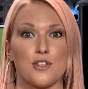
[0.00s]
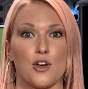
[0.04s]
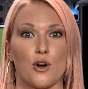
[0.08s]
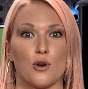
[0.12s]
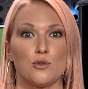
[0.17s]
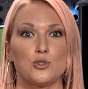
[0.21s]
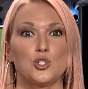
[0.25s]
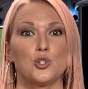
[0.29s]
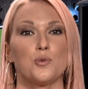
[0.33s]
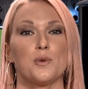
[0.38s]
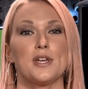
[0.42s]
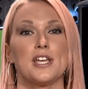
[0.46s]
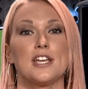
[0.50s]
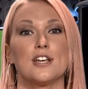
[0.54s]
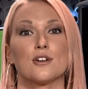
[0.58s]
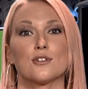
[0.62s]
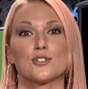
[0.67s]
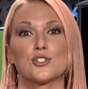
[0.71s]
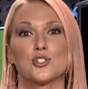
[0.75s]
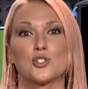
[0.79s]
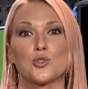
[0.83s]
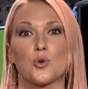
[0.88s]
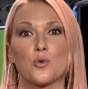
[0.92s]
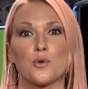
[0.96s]
though, do we hear
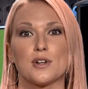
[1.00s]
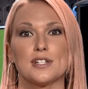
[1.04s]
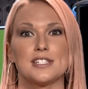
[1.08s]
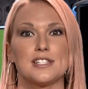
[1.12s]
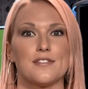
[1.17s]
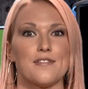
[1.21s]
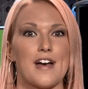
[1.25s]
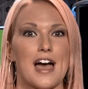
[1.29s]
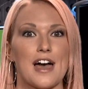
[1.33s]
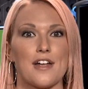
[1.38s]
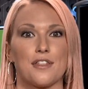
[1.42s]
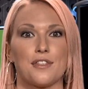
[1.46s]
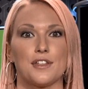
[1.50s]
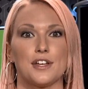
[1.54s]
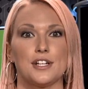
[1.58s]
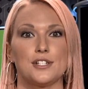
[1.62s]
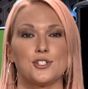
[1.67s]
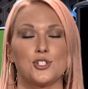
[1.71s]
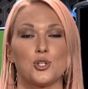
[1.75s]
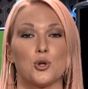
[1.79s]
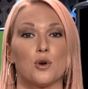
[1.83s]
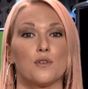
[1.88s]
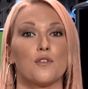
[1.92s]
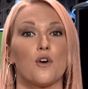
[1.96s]
stories of
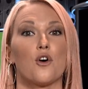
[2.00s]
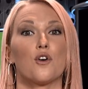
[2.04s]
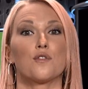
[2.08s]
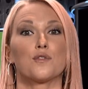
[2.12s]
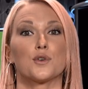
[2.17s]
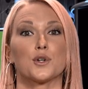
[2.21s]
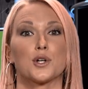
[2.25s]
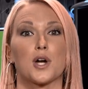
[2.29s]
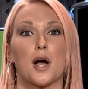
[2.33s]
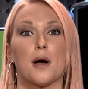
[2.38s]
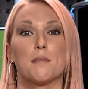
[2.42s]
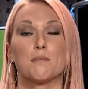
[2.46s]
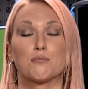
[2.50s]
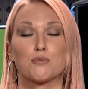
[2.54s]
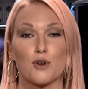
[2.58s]
athletes who have overcome